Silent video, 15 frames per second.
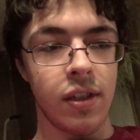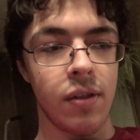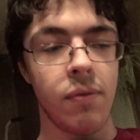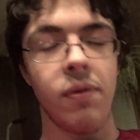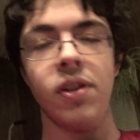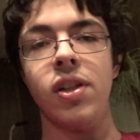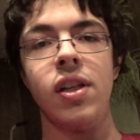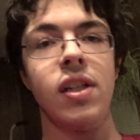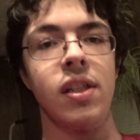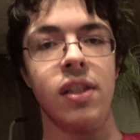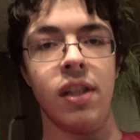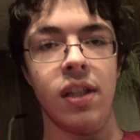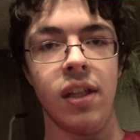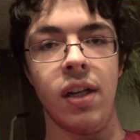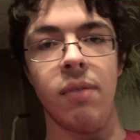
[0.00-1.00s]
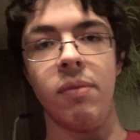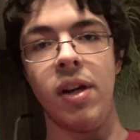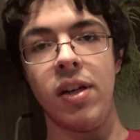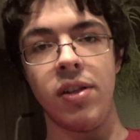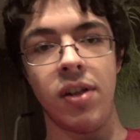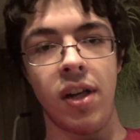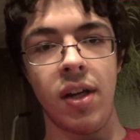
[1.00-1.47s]
which he said that I'm
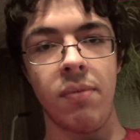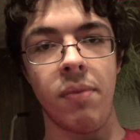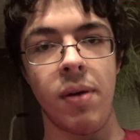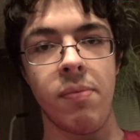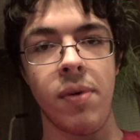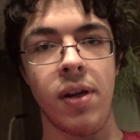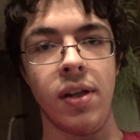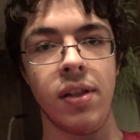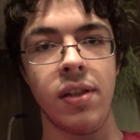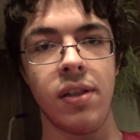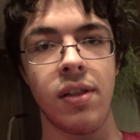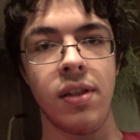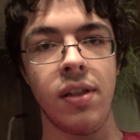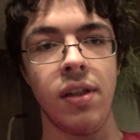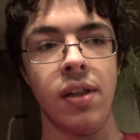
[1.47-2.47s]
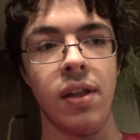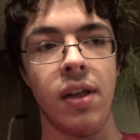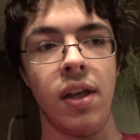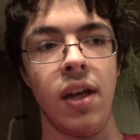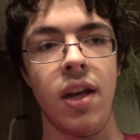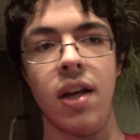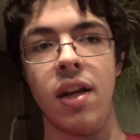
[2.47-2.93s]
not trying my best,
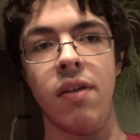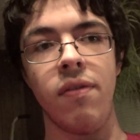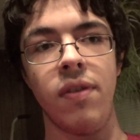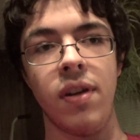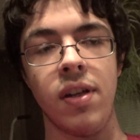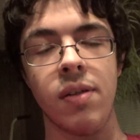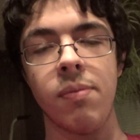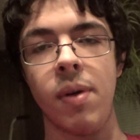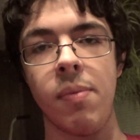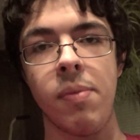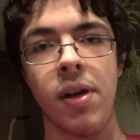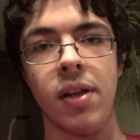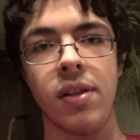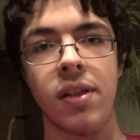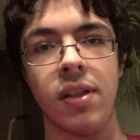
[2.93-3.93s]
and if it is my best,